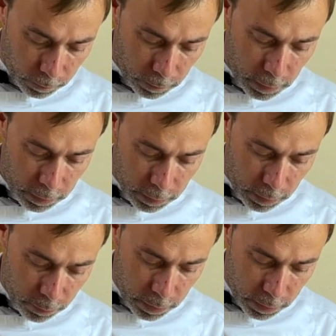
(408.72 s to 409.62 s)
that I
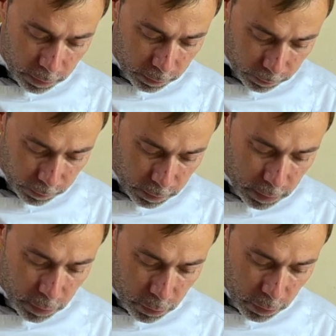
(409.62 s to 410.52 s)
will
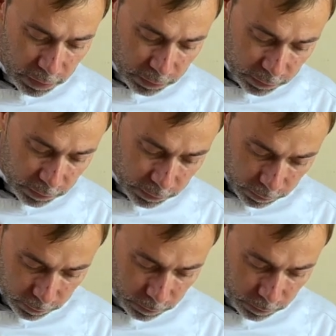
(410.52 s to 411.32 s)
rinse